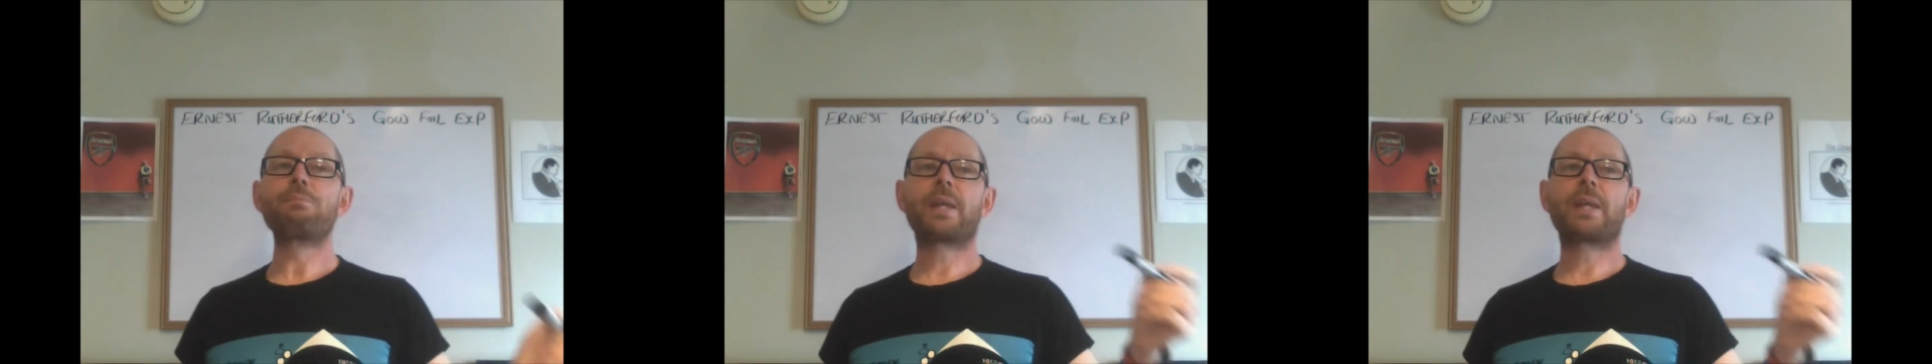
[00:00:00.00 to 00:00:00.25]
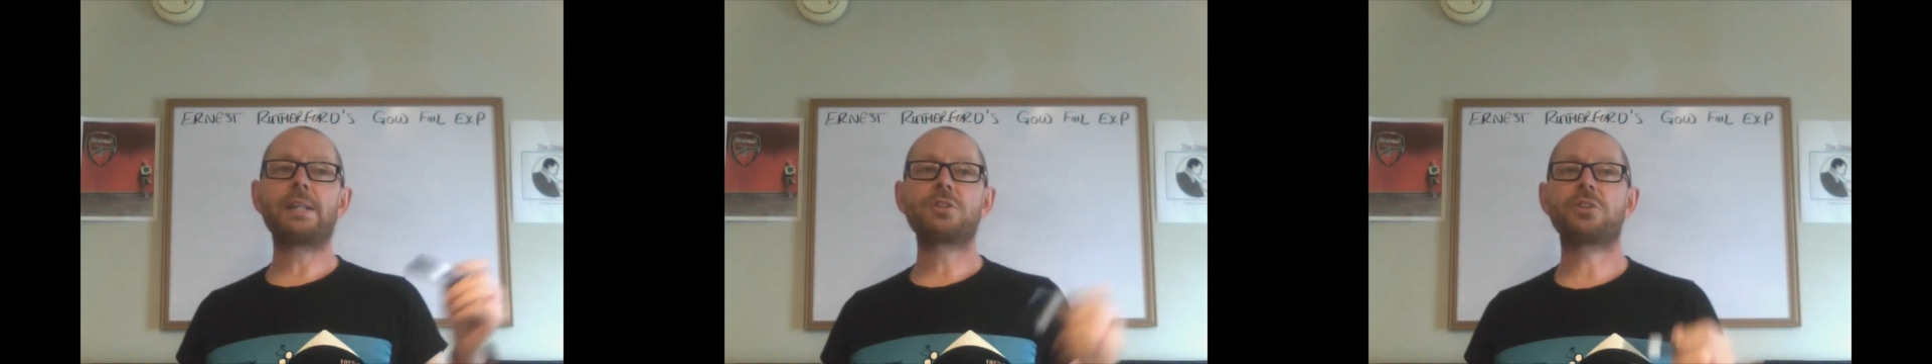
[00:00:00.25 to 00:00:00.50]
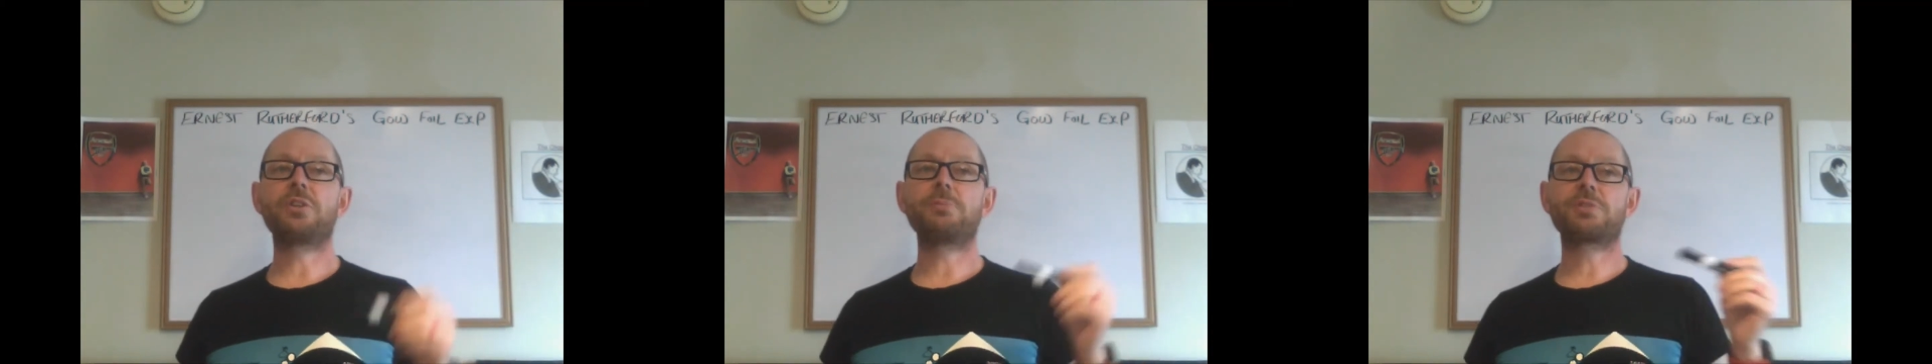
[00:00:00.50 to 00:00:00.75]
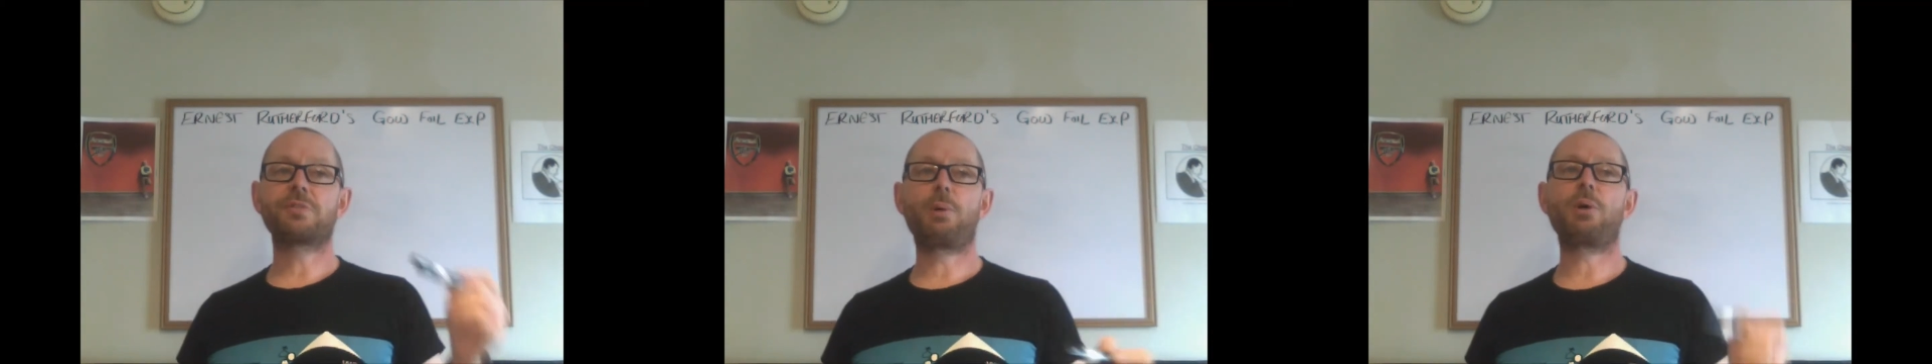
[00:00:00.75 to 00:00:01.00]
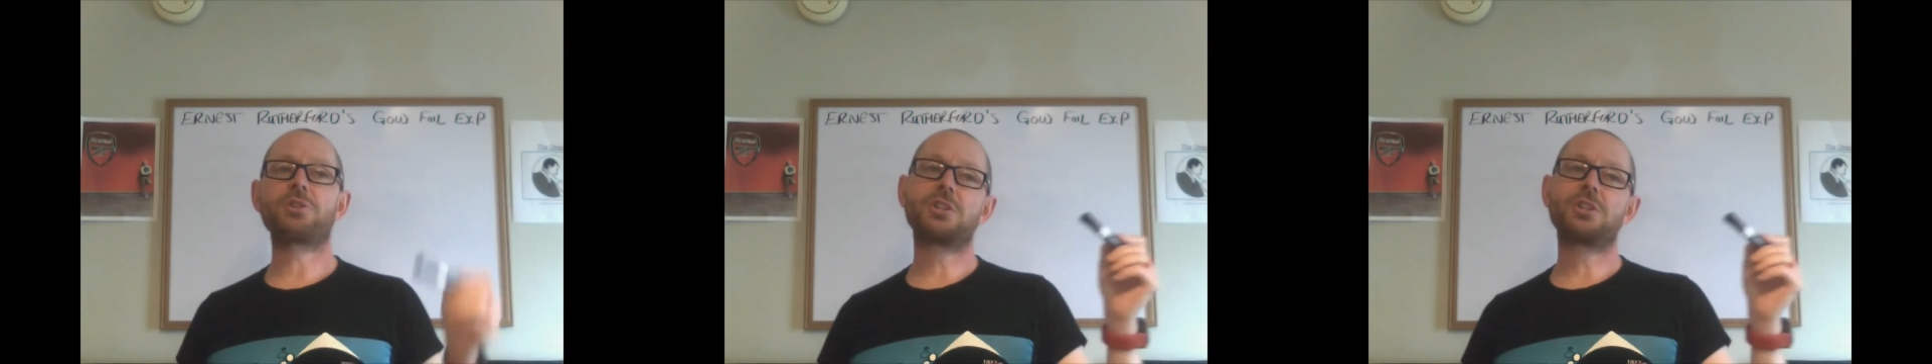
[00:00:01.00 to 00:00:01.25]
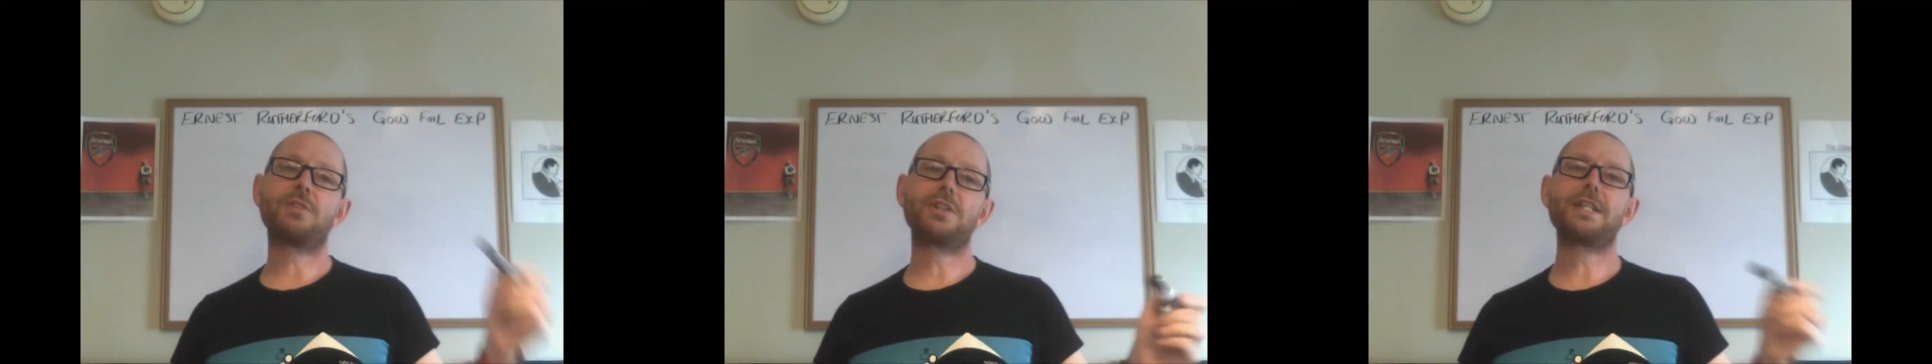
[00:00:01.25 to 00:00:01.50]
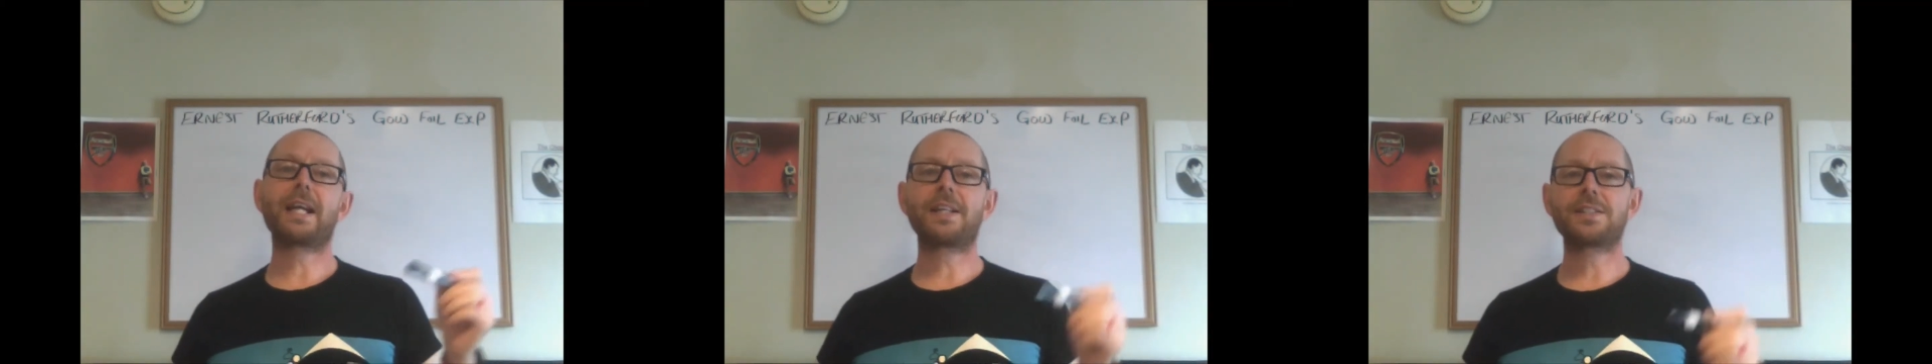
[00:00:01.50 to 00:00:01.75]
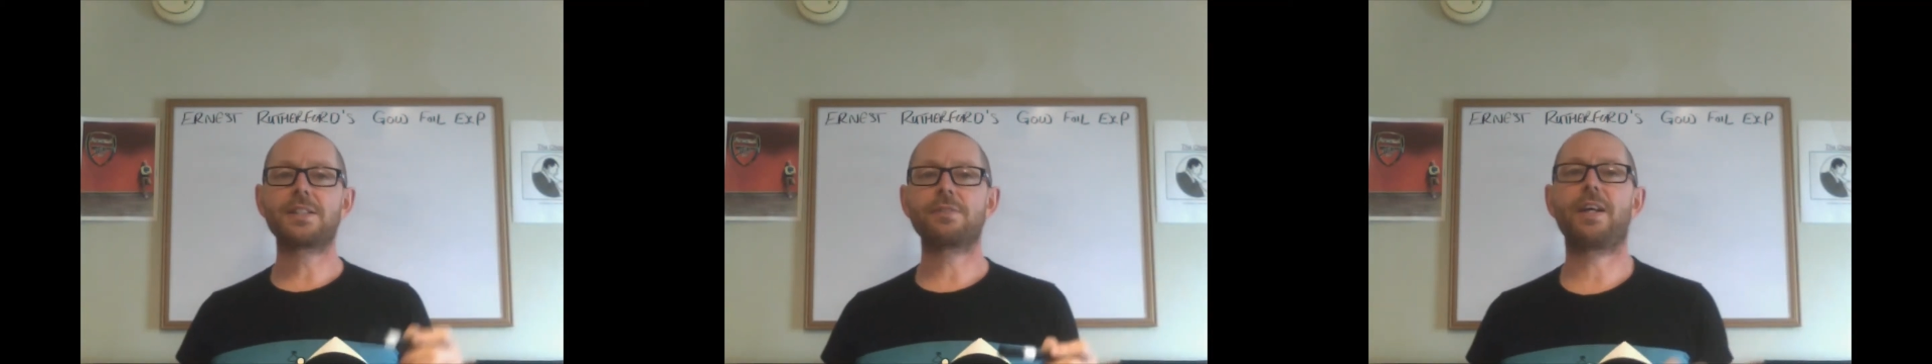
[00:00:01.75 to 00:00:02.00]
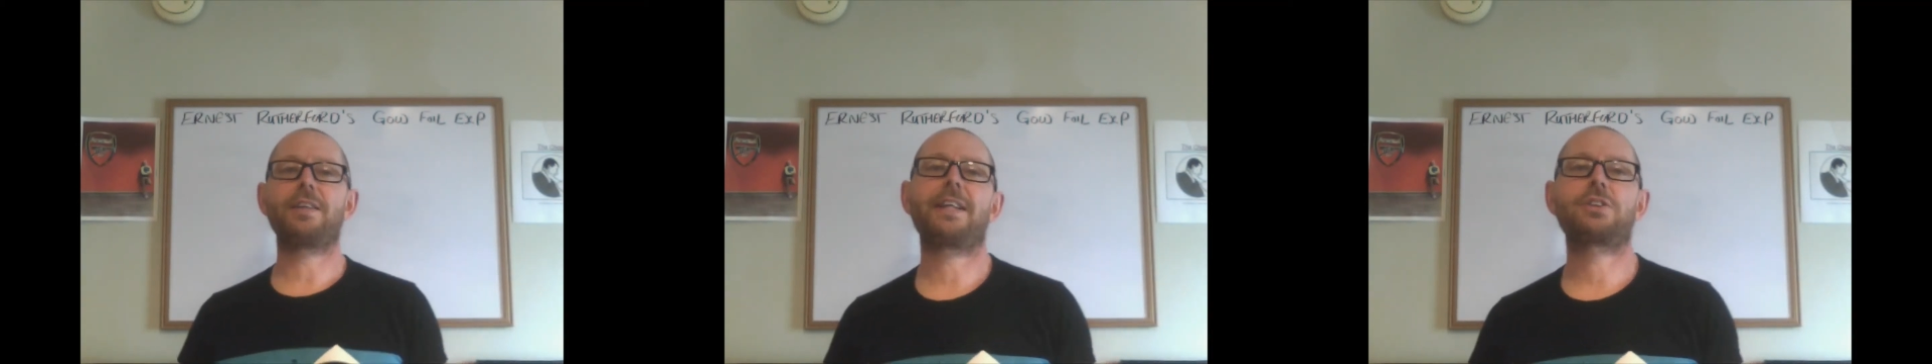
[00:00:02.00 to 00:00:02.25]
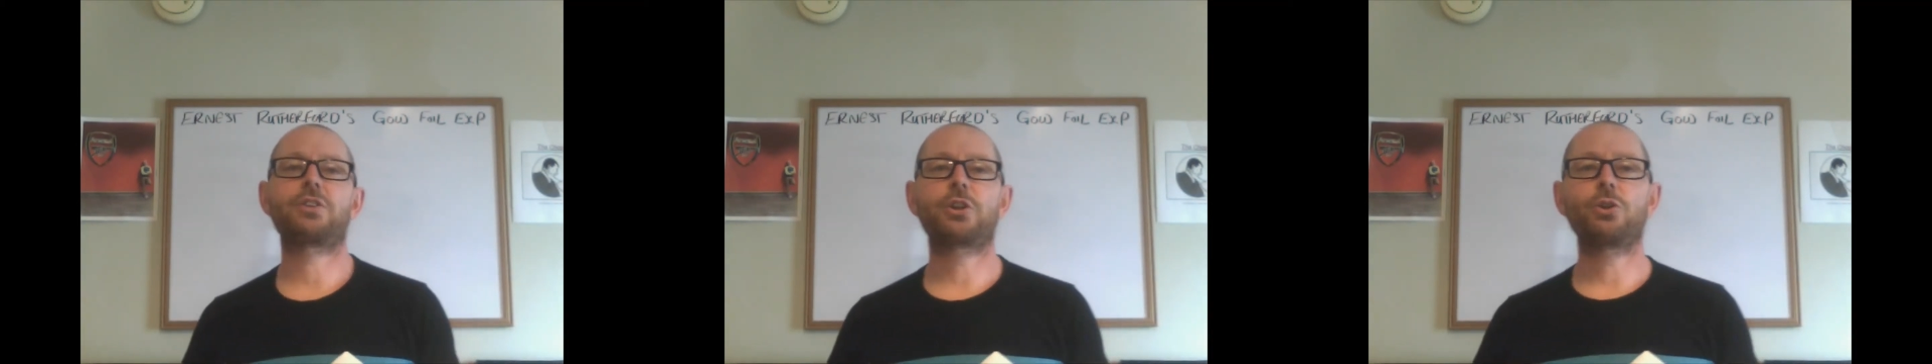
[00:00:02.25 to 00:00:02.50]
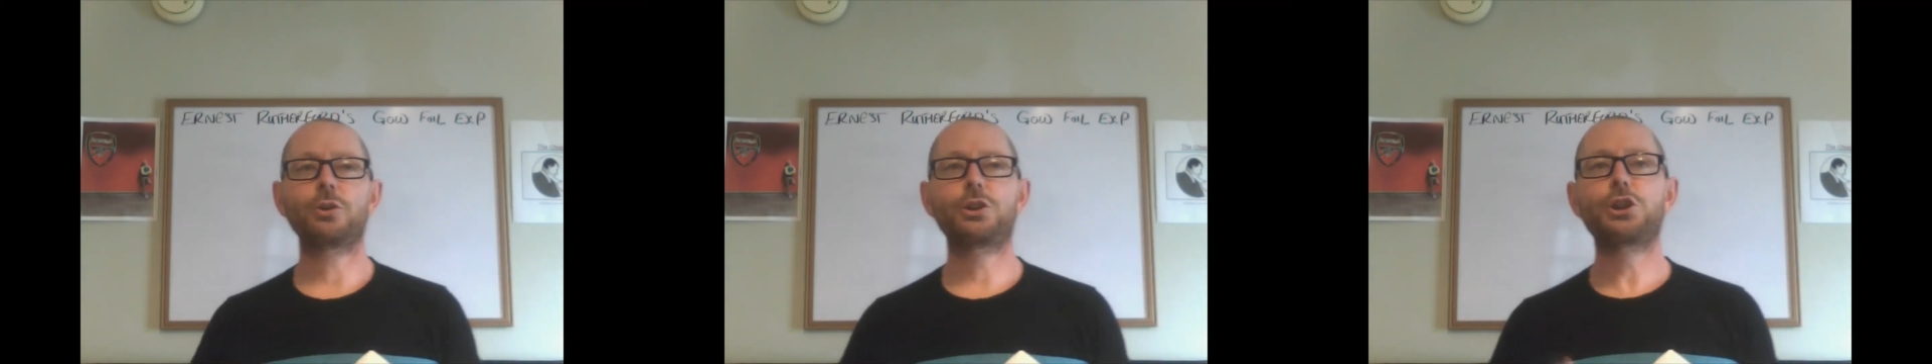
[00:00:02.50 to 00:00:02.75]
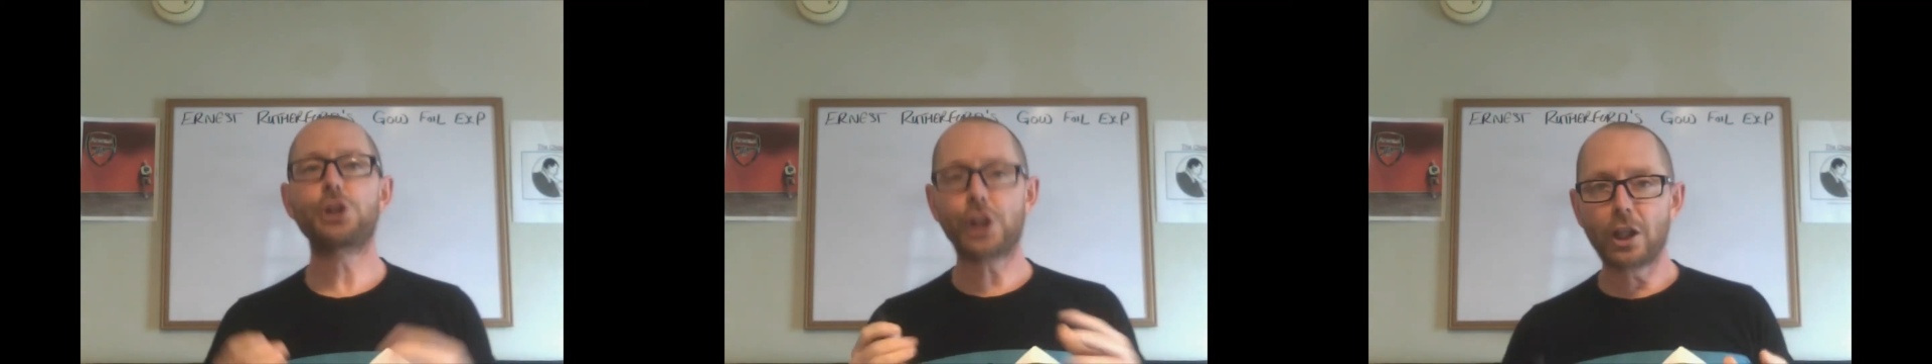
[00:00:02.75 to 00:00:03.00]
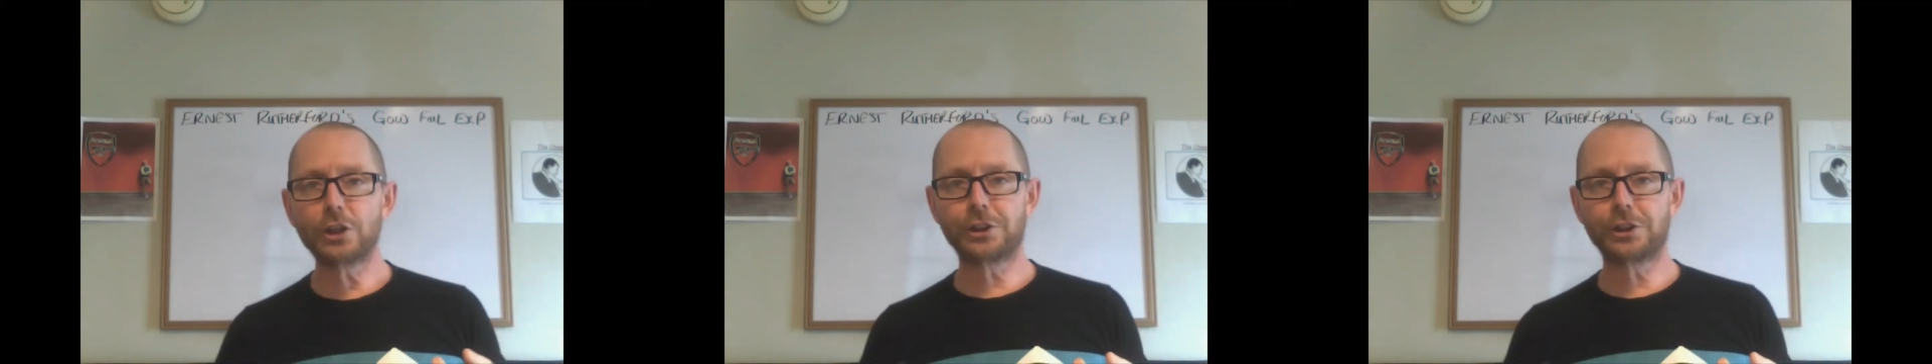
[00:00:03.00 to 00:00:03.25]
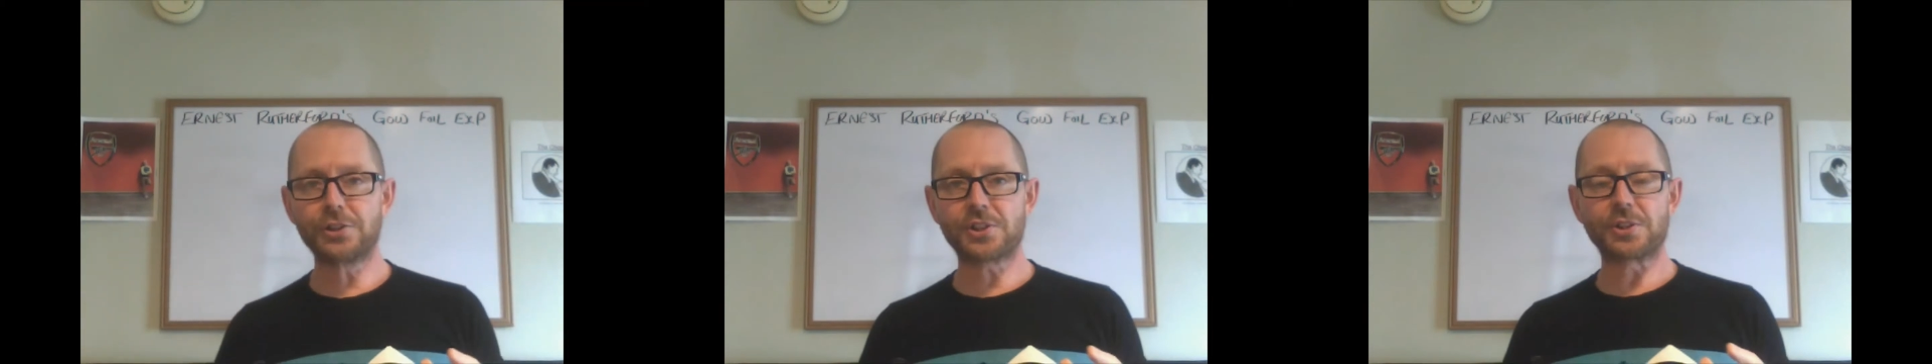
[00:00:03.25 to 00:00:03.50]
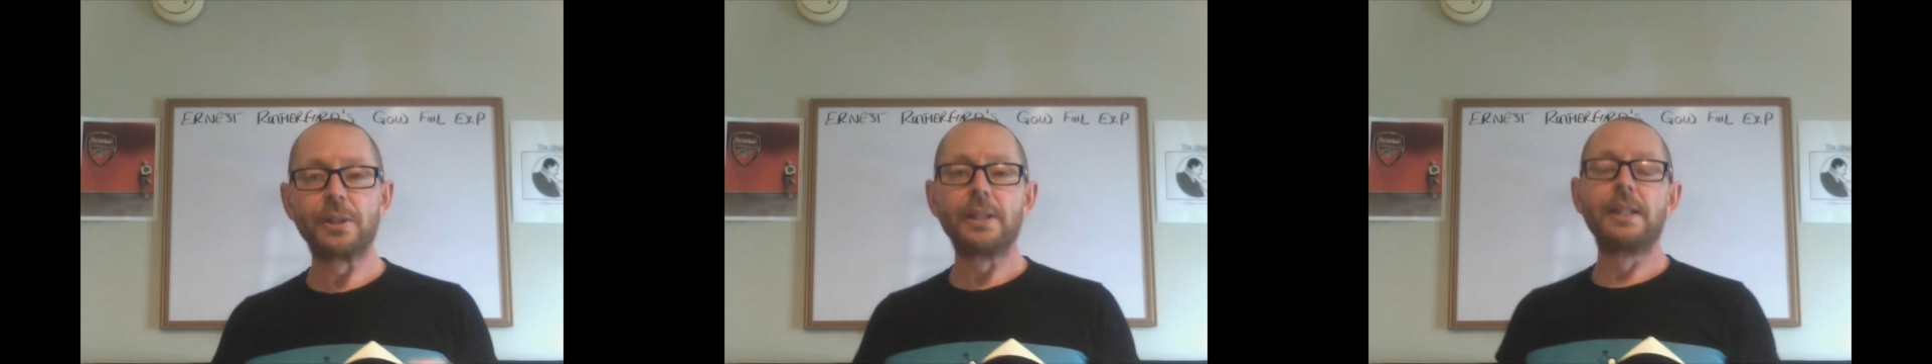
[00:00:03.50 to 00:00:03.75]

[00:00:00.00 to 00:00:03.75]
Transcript: in terms of positive and negative electrical charges.